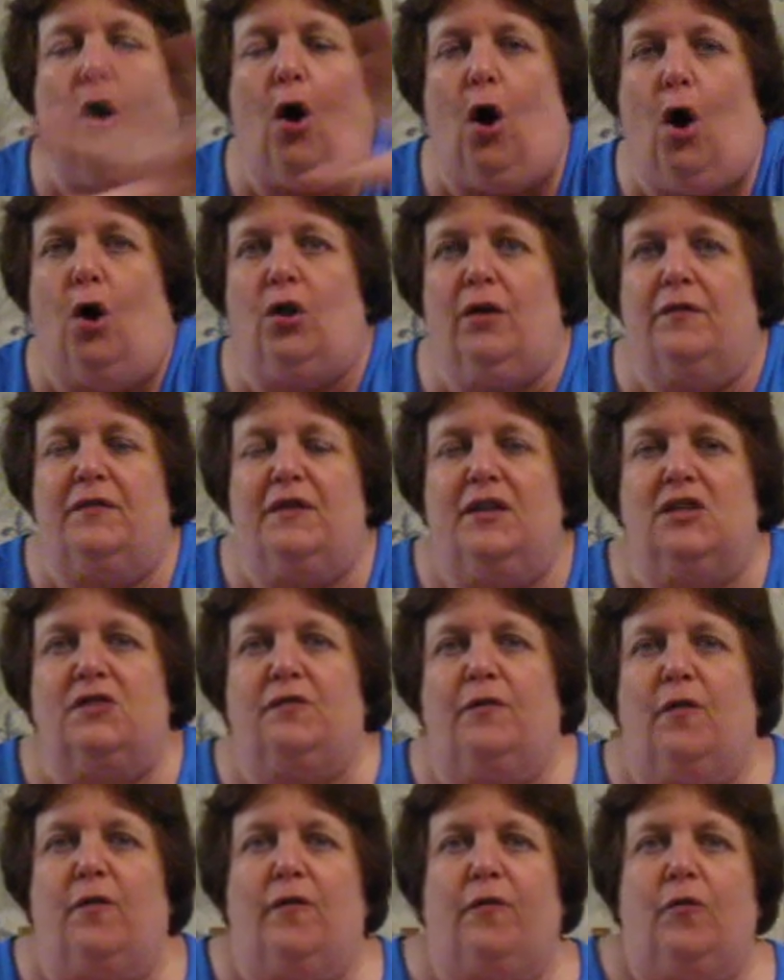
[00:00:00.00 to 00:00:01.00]
all of these
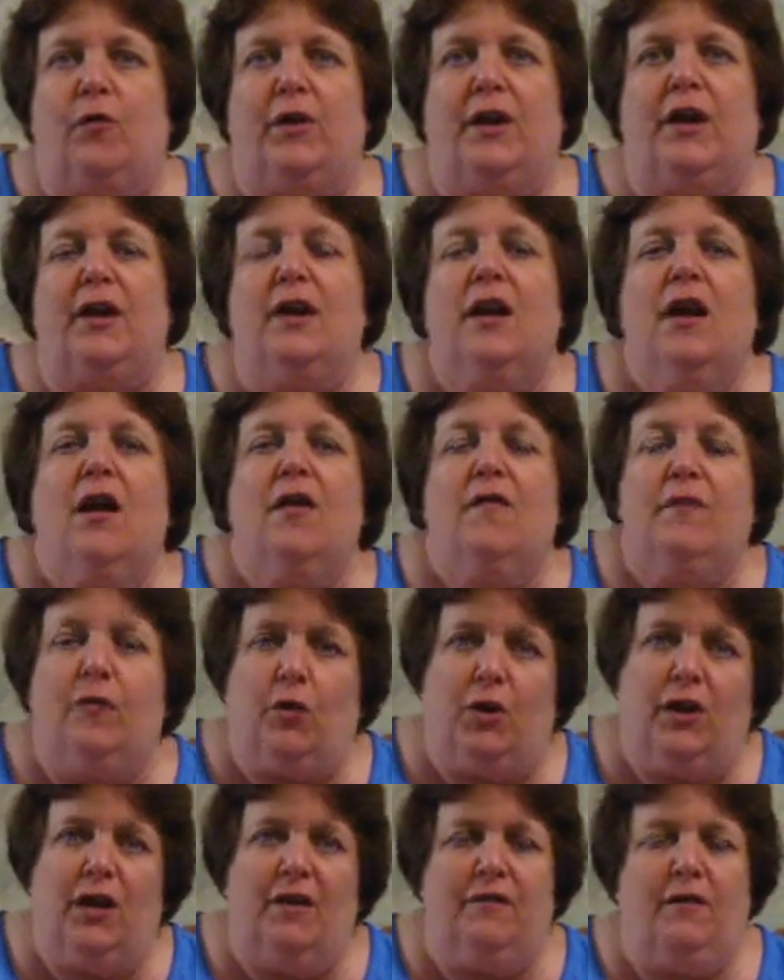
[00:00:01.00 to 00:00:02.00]
for free
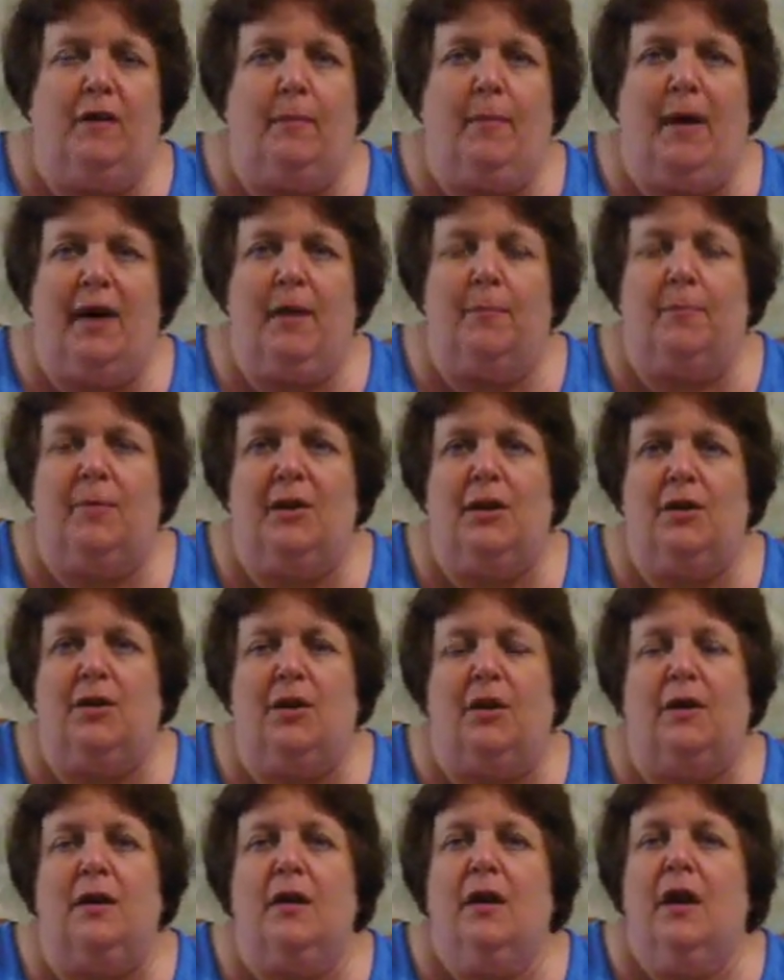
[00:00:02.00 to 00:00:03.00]
for giving my
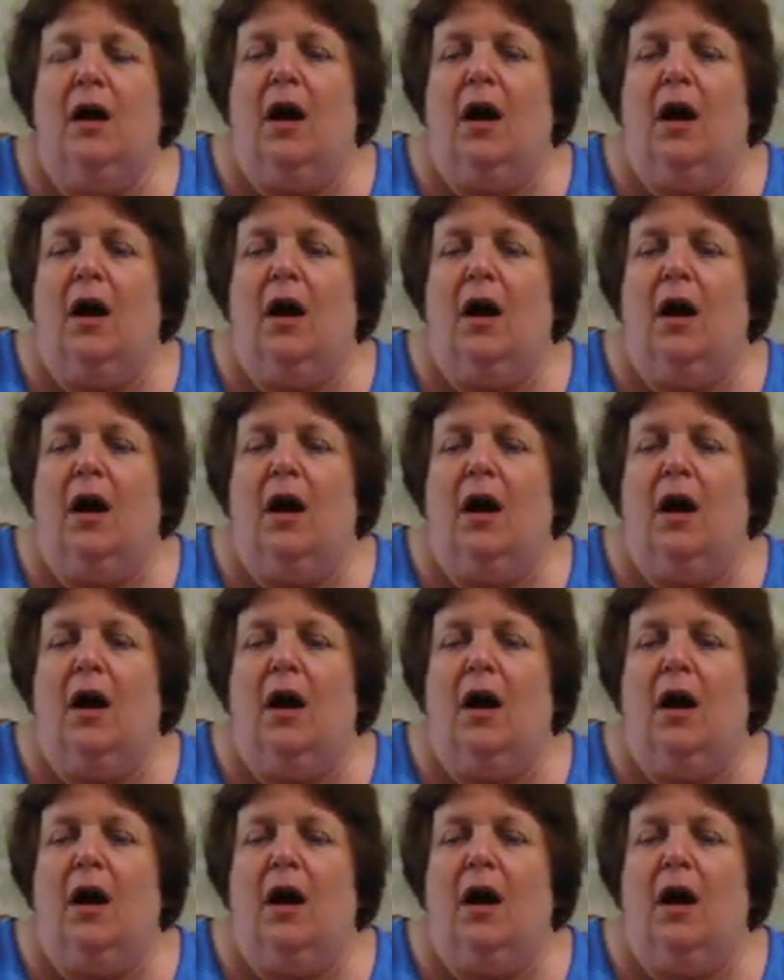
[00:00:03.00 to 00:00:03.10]
opinion